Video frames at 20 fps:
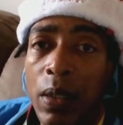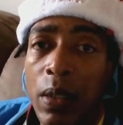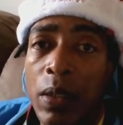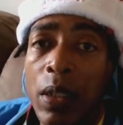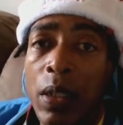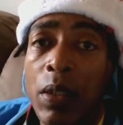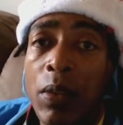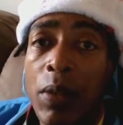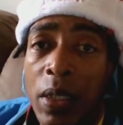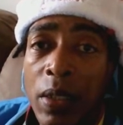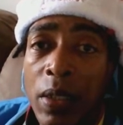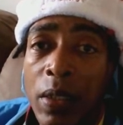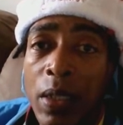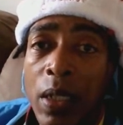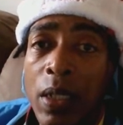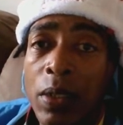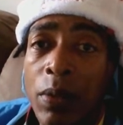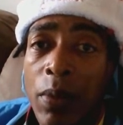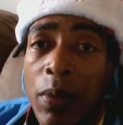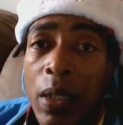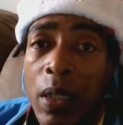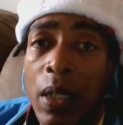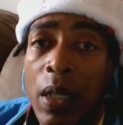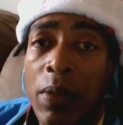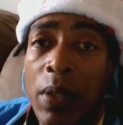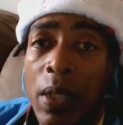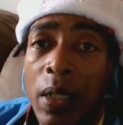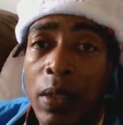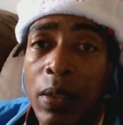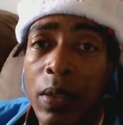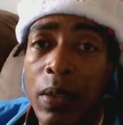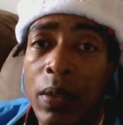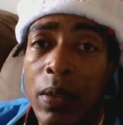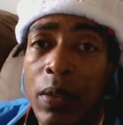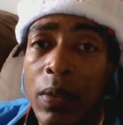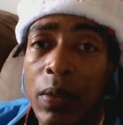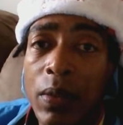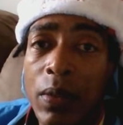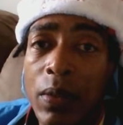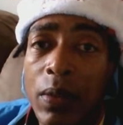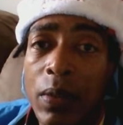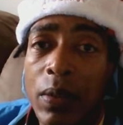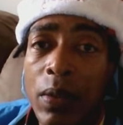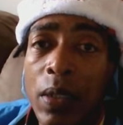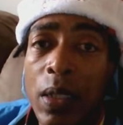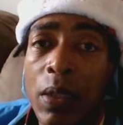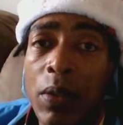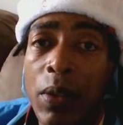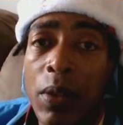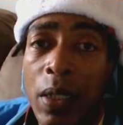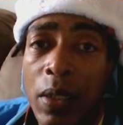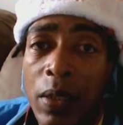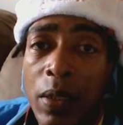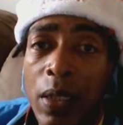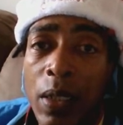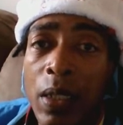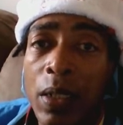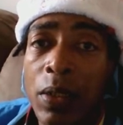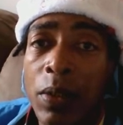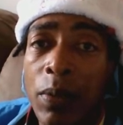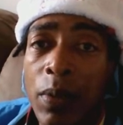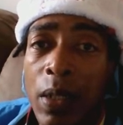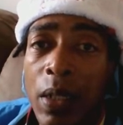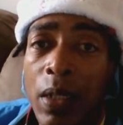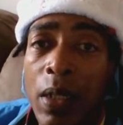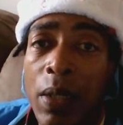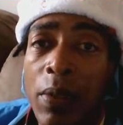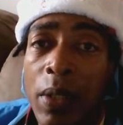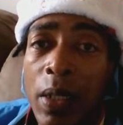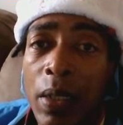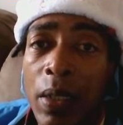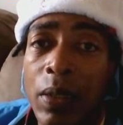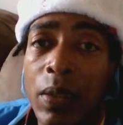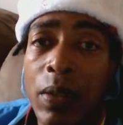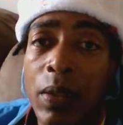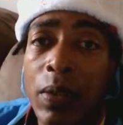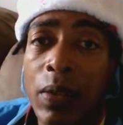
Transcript: the Christians were correct. The Christians were correct.